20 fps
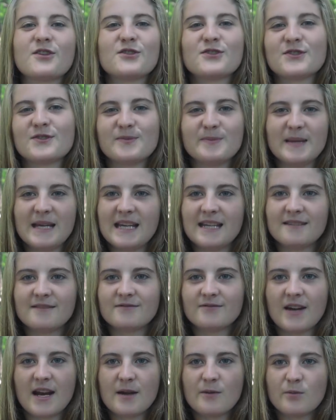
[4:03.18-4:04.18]
those mean,
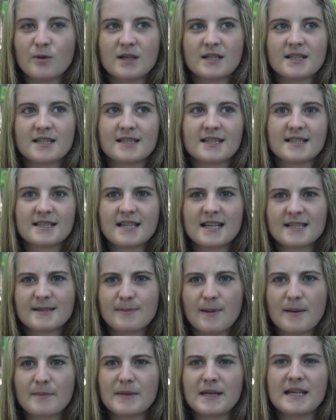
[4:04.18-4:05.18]
right? What does a sit
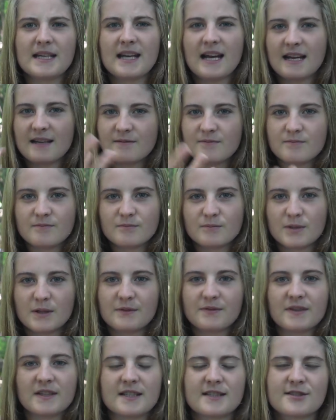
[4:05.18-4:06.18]
spot mean? I
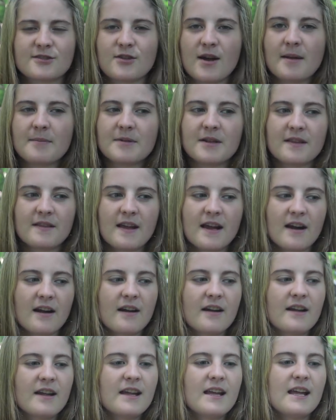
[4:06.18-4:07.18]
briefly described it
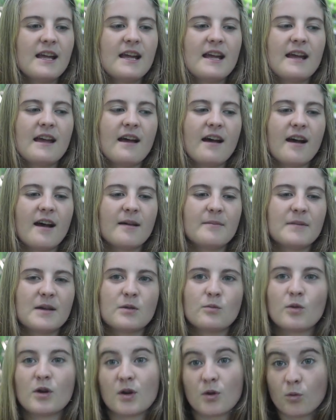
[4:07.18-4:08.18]
there,
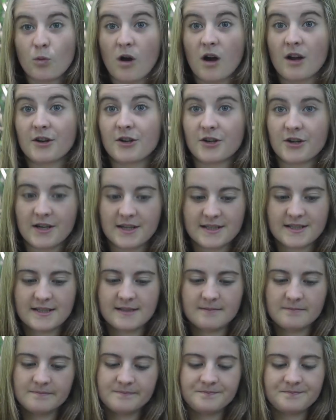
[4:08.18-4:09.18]
and what a wander
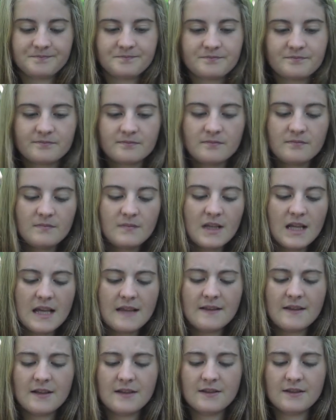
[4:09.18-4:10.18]
is.
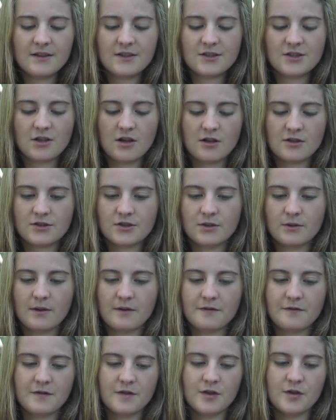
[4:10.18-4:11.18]
And then there's also a
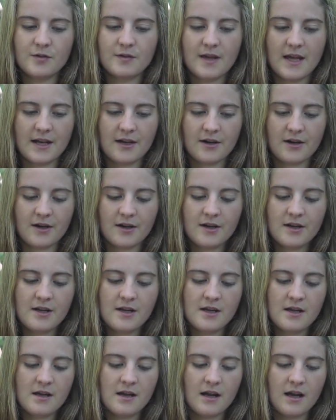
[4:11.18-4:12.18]
few that are
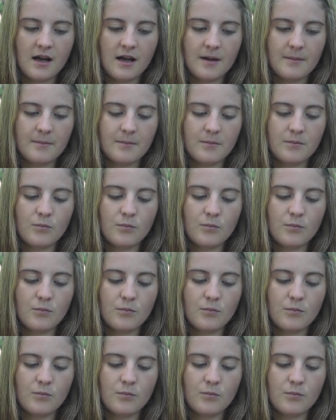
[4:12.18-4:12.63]
a